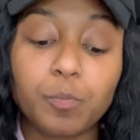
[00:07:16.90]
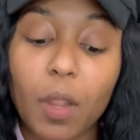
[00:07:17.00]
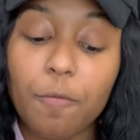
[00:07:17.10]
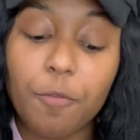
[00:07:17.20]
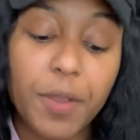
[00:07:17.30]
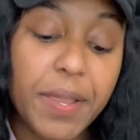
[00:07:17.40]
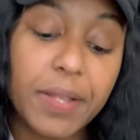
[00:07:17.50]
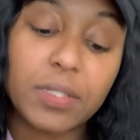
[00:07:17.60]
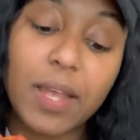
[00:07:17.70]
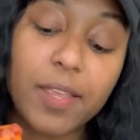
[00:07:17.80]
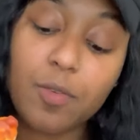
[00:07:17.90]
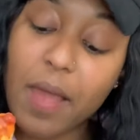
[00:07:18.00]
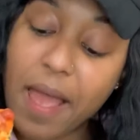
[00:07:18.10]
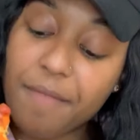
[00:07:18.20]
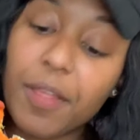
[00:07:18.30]
friends that you
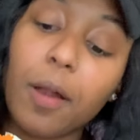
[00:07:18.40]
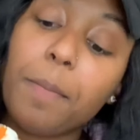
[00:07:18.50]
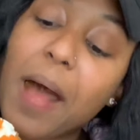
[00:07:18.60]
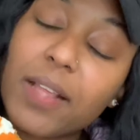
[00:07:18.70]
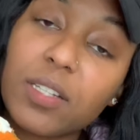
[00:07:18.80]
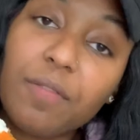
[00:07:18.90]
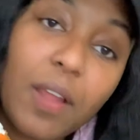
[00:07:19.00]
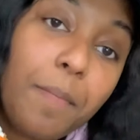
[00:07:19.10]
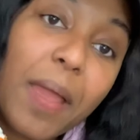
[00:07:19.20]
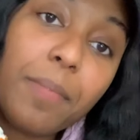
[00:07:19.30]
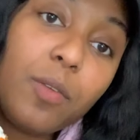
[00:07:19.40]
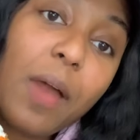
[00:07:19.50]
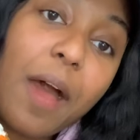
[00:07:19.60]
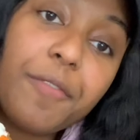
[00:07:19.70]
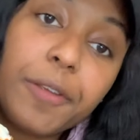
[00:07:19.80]
have that are positive that maybe you
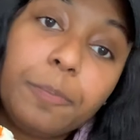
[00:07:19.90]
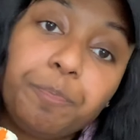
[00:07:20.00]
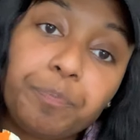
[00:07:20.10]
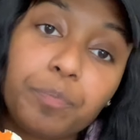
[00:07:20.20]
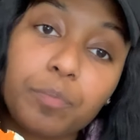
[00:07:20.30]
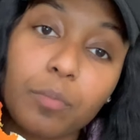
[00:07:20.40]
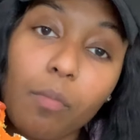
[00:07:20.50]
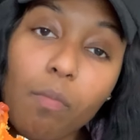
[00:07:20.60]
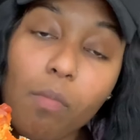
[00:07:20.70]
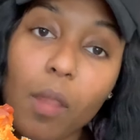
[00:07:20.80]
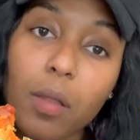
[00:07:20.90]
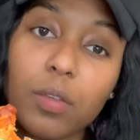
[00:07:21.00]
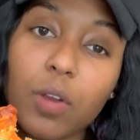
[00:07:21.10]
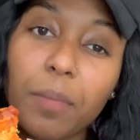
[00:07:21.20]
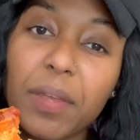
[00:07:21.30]
haven't, you
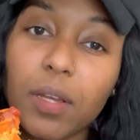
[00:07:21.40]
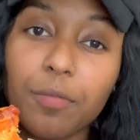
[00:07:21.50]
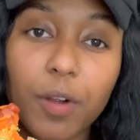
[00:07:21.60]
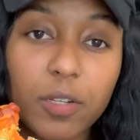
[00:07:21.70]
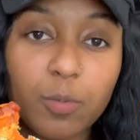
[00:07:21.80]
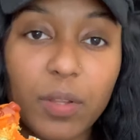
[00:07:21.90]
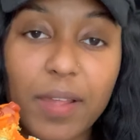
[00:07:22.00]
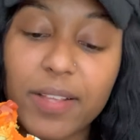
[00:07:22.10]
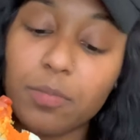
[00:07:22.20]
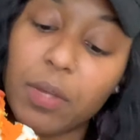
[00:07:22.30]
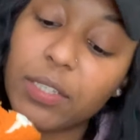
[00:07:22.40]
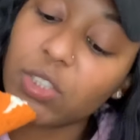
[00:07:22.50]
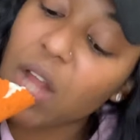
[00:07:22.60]
know what I mean, conversed with as much.